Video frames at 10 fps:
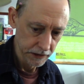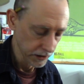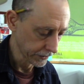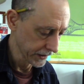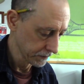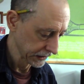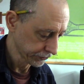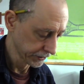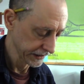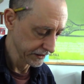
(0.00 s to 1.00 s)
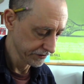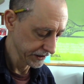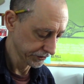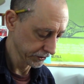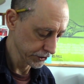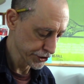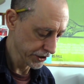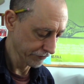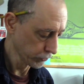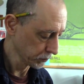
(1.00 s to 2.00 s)
All right, make sure to give these a good
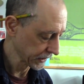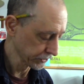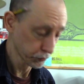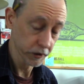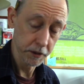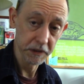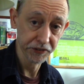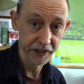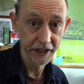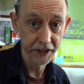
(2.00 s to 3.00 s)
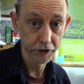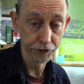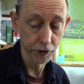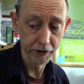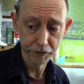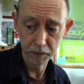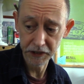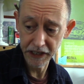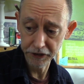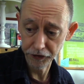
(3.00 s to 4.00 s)
shuffle because we're going to be sitting here drawing from the
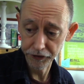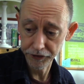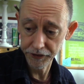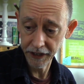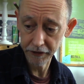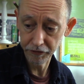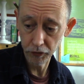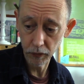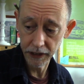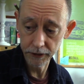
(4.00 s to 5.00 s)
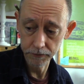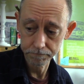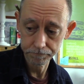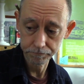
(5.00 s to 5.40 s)
danger deck for a while.